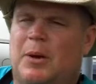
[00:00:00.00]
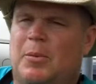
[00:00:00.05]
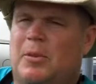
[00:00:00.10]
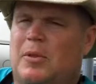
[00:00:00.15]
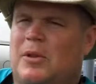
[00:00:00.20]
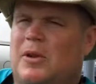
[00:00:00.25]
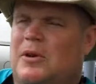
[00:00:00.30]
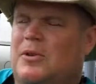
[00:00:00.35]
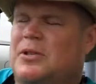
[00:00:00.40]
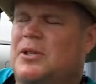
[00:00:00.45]

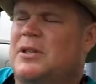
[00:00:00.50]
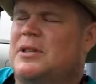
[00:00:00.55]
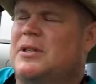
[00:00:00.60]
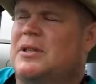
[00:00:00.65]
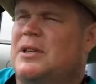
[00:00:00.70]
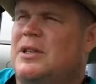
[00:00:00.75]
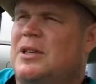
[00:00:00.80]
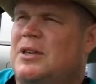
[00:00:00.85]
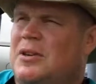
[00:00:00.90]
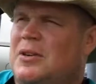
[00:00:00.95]
couple large
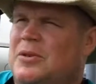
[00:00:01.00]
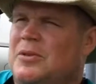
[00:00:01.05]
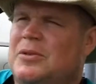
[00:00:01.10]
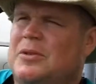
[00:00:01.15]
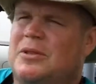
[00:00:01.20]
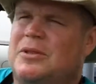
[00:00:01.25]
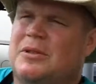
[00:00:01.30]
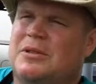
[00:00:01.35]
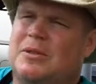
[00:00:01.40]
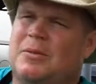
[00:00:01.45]

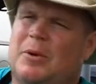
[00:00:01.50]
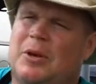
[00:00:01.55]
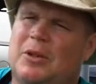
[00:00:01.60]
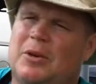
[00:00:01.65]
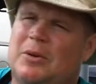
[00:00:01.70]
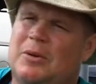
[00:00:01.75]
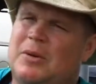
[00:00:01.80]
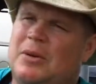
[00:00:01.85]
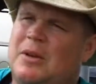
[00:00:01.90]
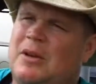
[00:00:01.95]
casinos and some
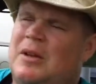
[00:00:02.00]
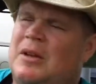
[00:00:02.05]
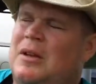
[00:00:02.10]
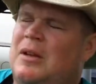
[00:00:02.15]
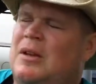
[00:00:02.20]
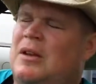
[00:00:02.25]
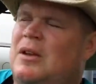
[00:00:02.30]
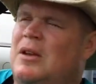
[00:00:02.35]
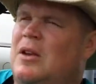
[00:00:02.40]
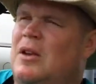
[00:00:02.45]
other
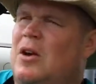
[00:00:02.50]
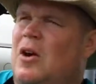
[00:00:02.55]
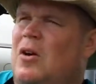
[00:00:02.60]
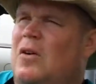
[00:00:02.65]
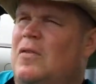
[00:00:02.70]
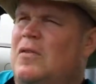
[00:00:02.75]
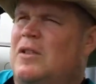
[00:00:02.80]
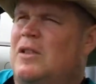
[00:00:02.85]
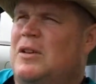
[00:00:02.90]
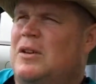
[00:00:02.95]

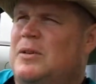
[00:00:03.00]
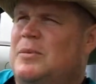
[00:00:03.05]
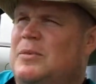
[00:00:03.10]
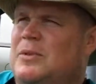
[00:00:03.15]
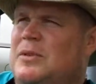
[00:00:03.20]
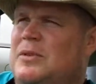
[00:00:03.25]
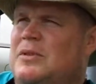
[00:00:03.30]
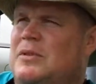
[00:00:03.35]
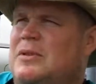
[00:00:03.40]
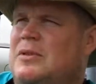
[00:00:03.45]
golf
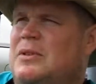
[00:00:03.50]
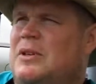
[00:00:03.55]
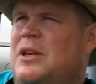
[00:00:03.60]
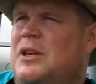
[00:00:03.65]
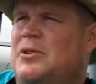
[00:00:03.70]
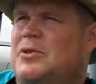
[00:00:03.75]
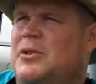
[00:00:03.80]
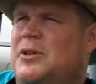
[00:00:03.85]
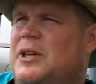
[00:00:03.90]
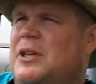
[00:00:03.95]
clubs and
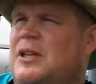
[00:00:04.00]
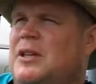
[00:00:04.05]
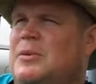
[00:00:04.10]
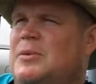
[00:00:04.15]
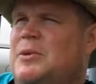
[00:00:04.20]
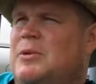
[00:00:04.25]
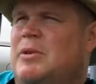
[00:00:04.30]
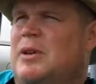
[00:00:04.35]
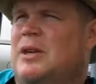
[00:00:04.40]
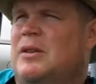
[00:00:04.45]
country
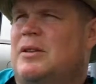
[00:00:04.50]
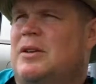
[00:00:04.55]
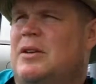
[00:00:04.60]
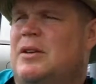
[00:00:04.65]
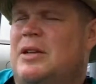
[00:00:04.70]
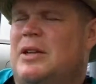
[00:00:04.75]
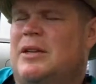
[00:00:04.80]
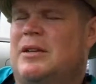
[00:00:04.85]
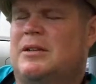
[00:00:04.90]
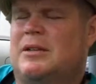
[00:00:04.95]
clubs around the
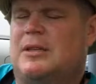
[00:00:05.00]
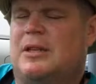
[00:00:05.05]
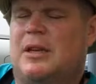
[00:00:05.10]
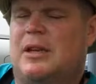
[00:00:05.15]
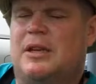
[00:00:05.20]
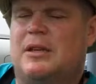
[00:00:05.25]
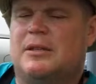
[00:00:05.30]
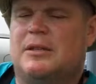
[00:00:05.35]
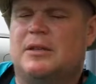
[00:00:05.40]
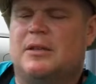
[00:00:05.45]
United
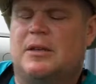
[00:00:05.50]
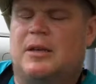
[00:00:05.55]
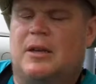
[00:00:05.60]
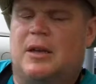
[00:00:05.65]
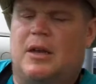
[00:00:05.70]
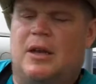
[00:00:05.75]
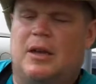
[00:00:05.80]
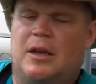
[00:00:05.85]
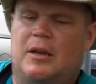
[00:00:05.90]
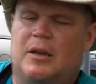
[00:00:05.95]
States,
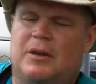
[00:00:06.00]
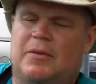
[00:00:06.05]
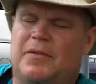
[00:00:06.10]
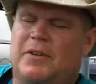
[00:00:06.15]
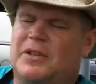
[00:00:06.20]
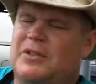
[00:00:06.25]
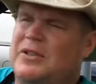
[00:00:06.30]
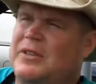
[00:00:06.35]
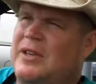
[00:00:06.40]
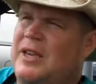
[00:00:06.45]
and
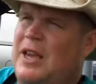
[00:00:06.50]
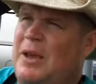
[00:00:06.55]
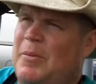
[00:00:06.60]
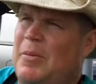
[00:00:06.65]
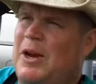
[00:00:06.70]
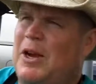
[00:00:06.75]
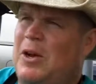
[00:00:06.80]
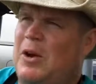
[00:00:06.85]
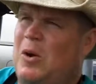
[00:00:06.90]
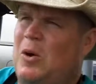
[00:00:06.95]
eventually
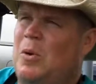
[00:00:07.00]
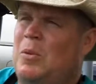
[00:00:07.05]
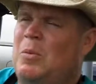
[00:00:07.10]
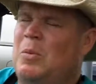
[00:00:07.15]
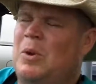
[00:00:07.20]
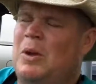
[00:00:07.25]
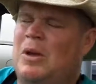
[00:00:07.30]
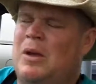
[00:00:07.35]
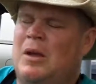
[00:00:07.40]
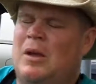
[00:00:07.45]
came back
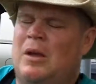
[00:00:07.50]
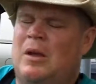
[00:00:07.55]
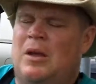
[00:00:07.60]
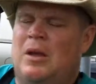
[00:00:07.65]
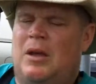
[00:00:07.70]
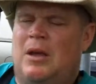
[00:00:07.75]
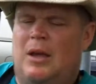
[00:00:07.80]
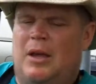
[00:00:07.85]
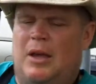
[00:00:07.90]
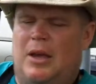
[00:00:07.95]
home.
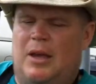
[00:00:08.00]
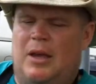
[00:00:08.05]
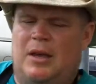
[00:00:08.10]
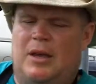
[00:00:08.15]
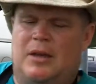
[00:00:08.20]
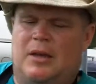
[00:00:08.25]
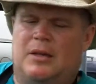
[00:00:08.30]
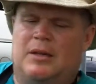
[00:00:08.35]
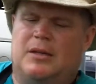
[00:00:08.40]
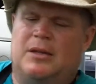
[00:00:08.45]

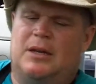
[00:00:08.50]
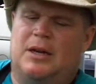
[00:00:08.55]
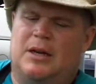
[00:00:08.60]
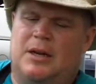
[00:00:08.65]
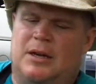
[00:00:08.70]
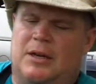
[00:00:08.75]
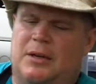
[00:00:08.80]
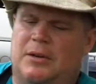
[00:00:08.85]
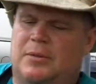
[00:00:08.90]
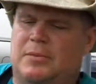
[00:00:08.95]
And
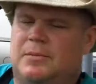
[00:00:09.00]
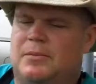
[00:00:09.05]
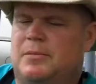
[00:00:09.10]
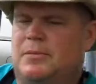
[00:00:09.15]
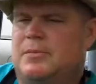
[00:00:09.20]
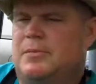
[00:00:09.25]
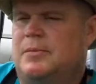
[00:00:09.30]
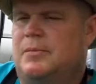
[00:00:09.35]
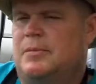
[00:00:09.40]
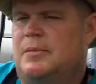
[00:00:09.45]

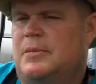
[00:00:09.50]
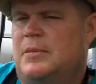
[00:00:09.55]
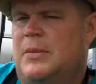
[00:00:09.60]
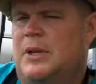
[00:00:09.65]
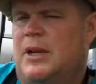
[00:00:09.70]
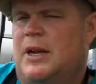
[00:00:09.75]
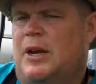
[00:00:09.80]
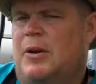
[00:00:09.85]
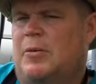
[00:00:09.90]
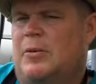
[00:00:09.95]

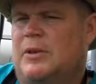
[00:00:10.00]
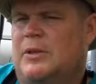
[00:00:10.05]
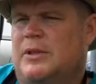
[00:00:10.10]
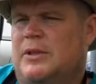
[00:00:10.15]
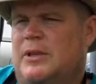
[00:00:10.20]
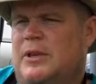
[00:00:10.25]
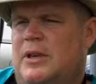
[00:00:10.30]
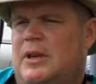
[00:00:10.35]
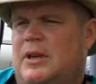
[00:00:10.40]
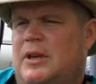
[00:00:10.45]
then I was
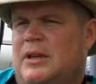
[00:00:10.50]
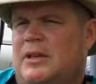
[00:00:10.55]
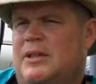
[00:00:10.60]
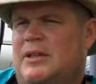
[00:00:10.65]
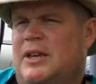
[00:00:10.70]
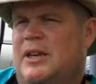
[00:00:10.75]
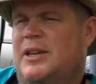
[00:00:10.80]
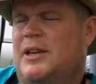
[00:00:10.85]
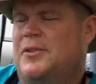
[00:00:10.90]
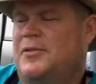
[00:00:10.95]
the
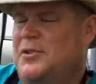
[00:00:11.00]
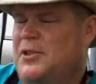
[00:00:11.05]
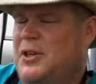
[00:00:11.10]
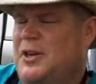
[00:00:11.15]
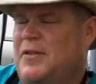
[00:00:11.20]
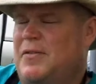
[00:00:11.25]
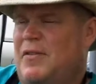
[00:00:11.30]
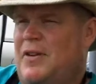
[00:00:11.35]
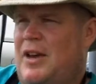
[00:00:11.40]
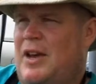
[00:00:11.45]
executive
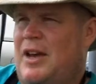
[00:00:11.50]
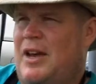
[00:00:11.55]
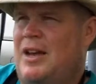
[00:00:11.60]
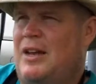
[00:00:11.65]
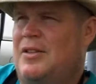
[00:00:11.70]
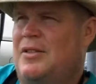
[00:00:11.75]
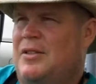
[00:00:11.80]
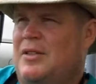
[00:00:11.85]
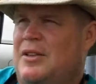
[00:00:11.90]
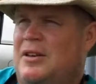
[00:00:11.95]
chef
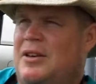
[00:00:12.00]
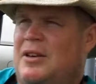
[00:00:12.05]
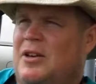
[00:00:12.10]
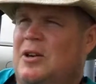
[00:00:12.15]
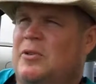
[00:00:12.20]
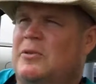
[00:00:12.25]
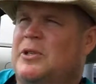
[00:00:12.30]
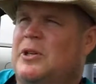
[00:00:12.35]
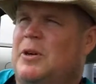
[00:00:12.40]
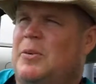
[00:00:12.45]
at the
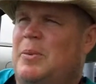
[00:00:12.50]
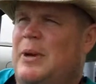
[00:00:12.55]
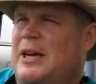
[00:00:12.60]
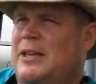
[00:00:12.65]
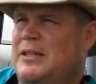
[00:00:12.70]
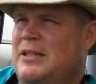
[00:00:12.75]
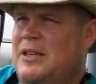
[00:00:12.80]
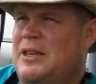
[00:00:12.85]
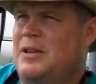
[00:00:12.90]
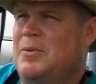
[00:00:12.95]
Hotel
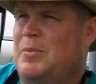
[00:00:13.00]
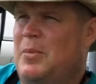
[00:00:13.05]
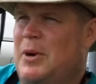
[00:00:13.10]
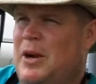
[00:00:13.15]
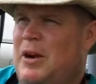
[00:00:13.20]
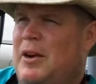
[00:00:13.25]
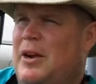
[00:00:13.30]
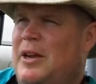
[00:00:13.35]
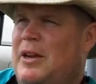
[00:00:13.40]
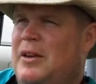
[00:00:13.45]
Pattee in
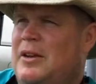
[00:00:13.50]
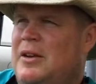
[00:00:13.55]
Perry.